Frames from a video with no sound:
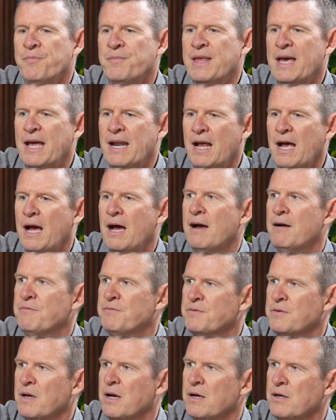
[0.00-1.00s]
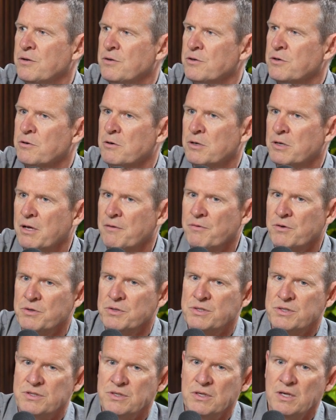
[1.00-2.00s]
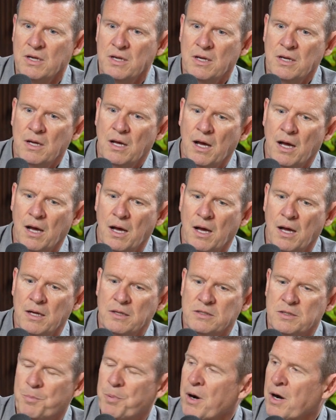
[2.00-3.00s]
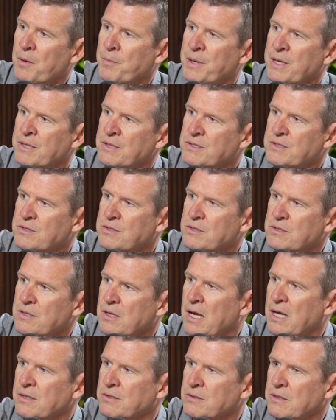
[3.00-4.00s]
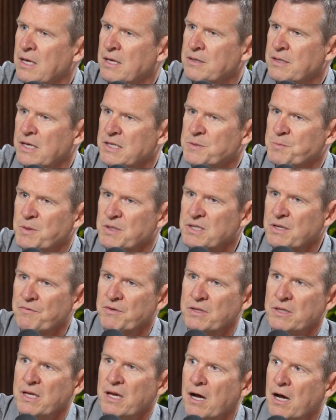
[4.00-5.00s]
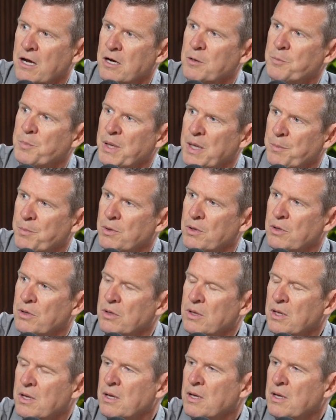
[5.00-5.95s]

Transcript: that have neurodiverse departments, and they specifically hire people